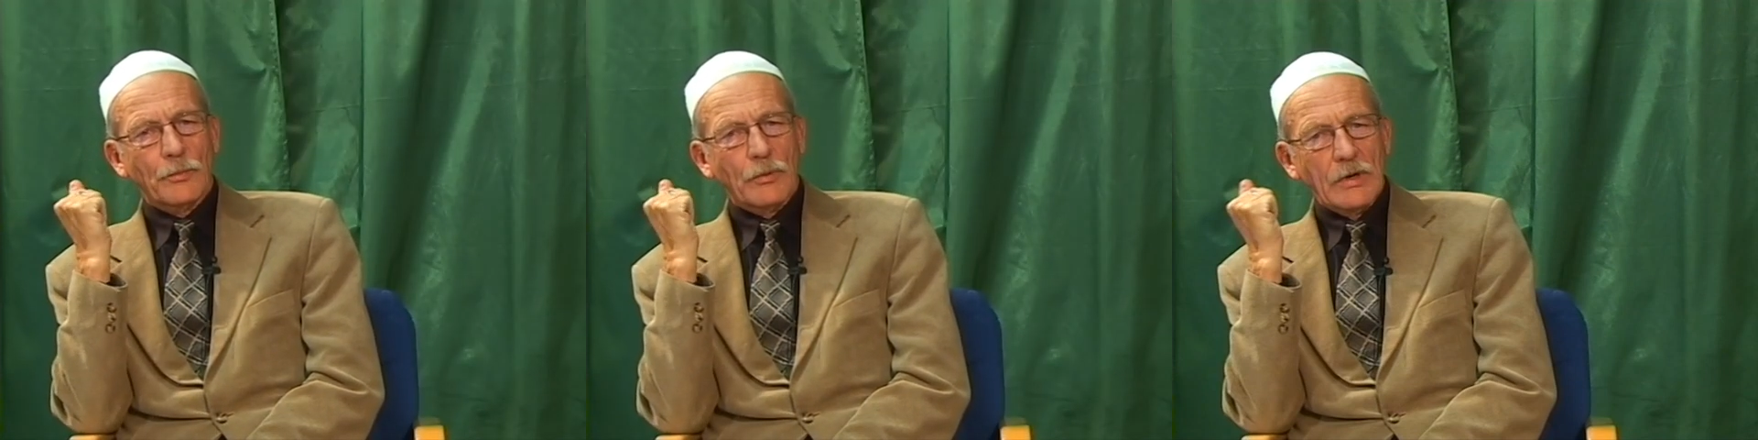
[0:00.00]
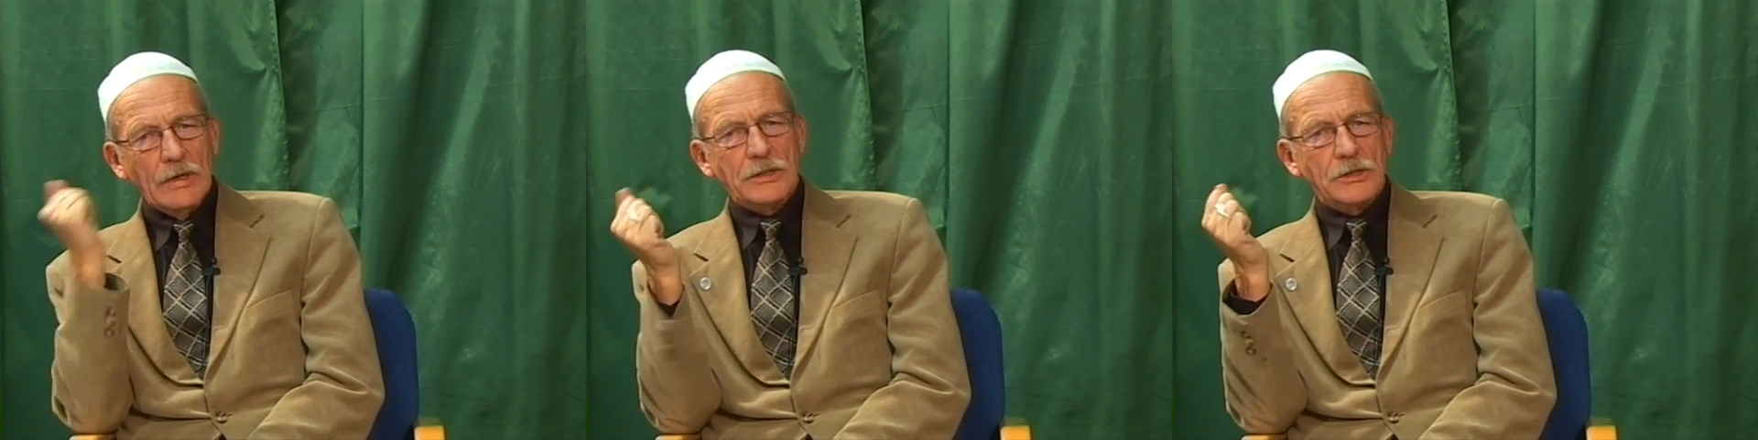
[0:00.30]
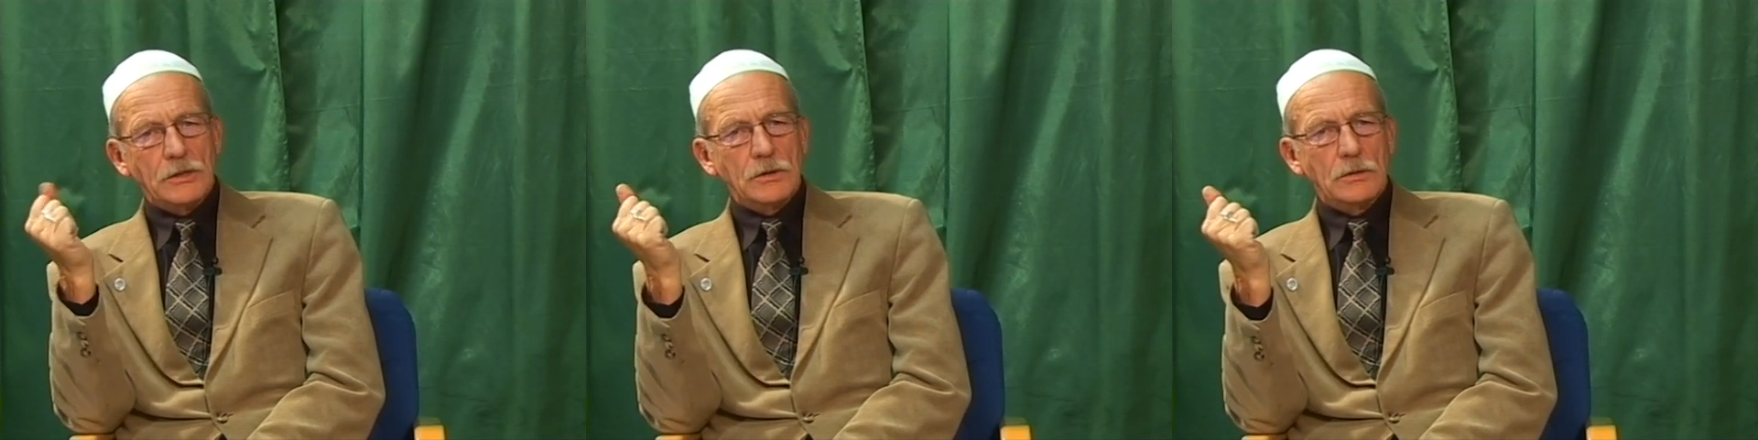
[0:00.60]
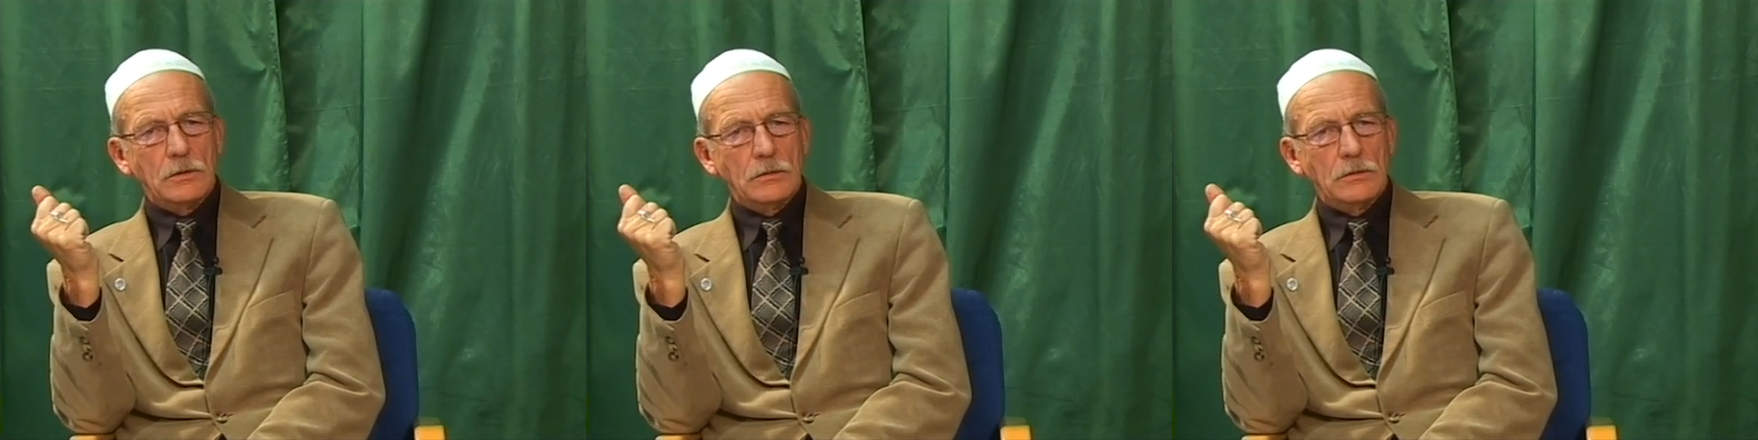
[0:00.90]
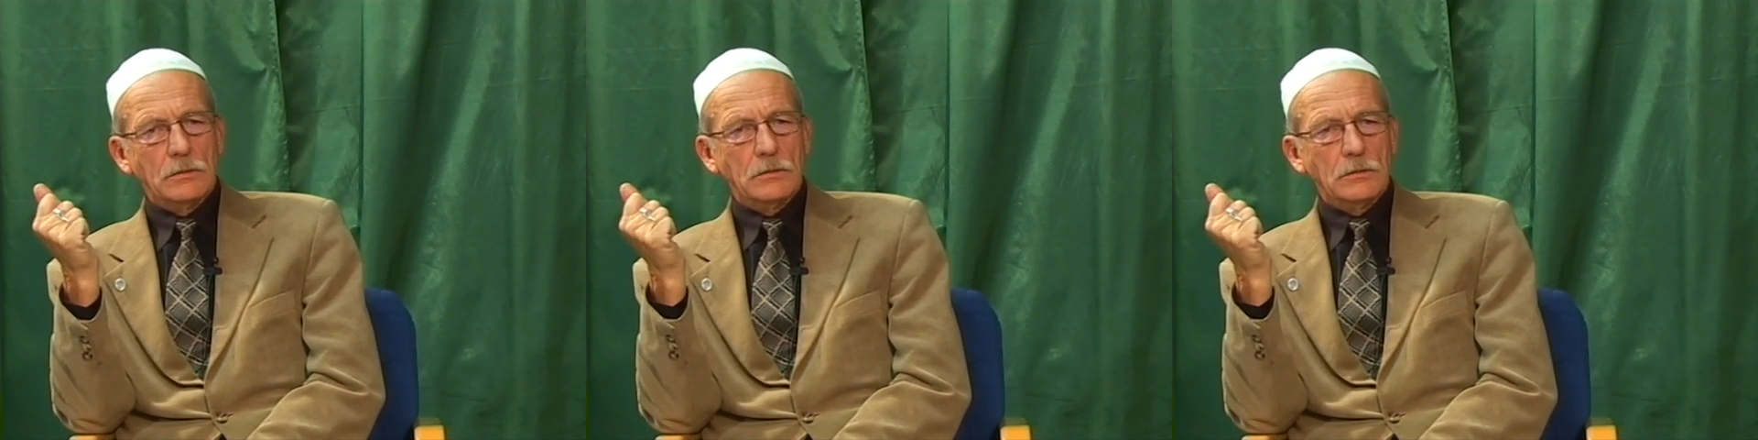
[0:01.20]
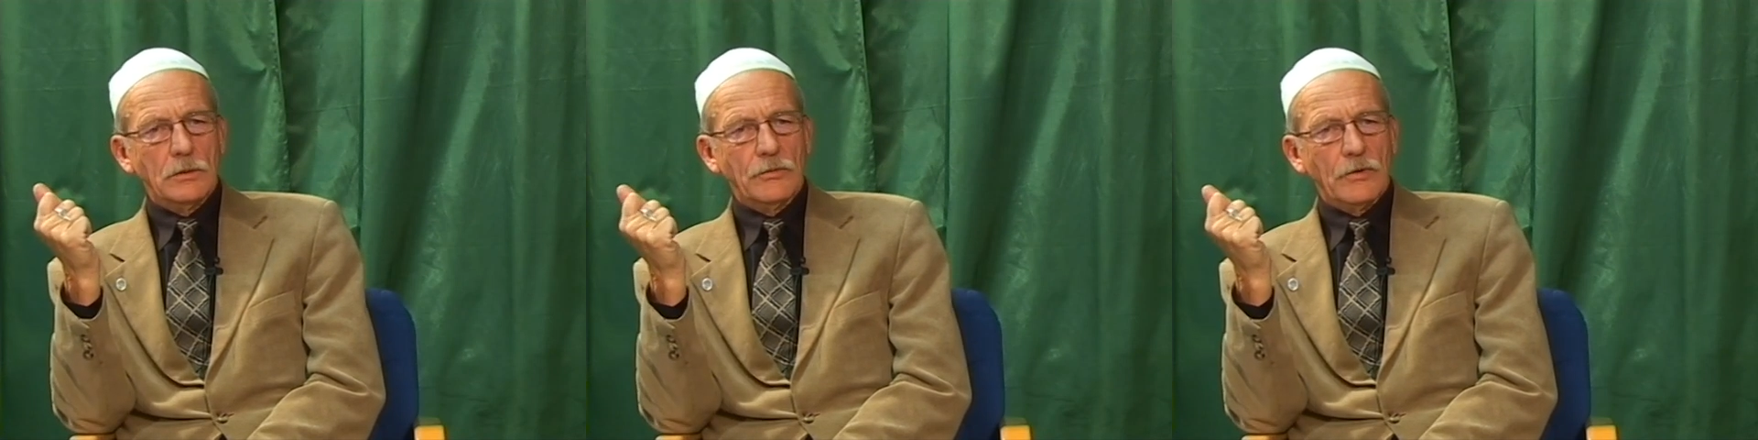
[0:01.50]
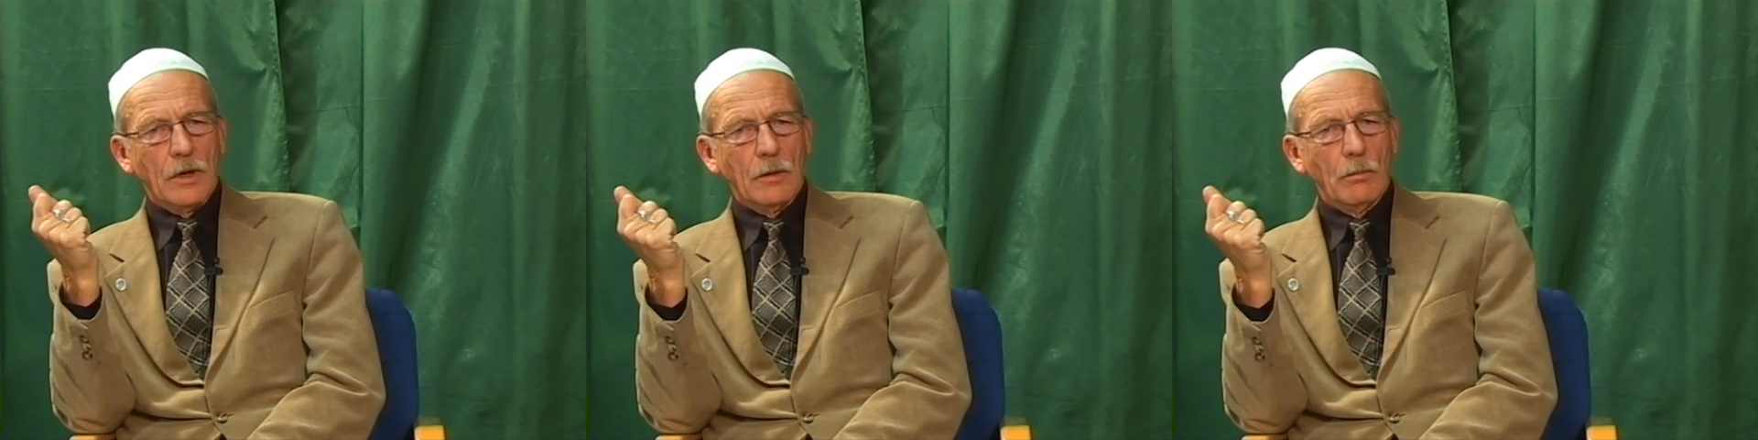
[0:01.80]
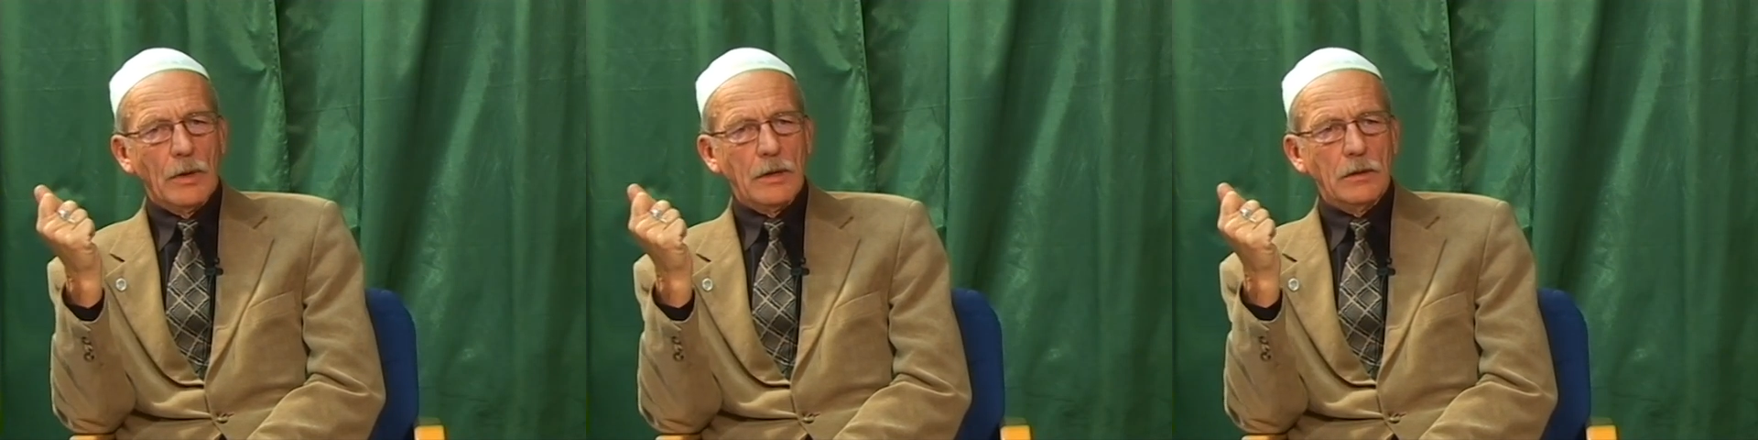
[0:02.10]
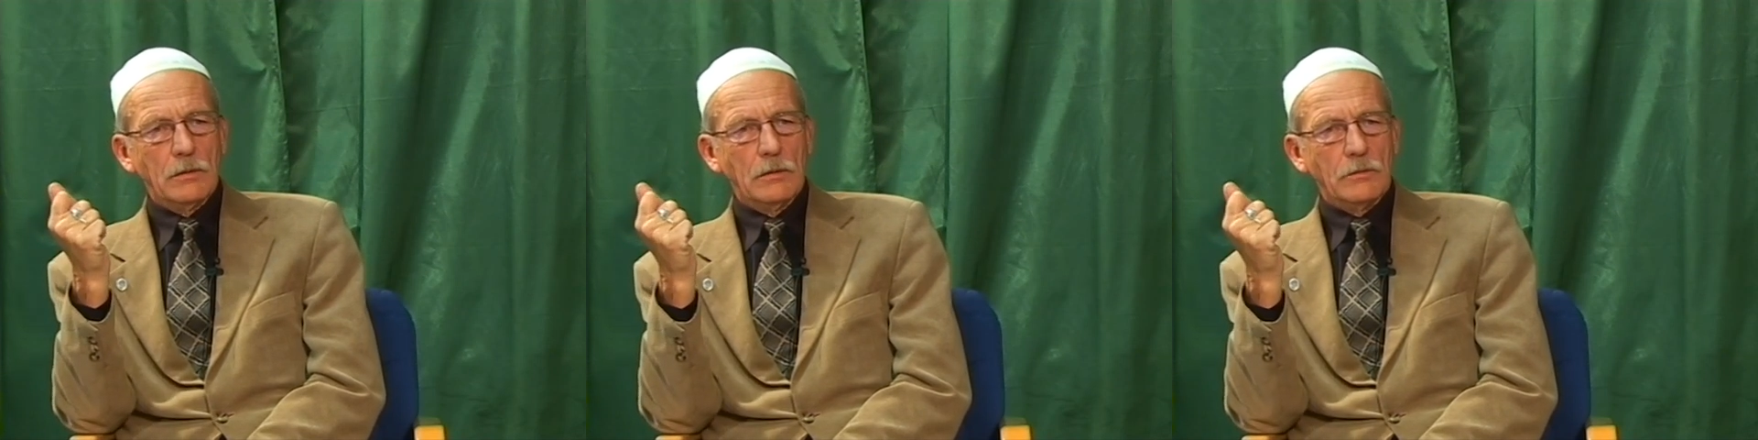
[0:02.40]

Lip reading: preach Islam by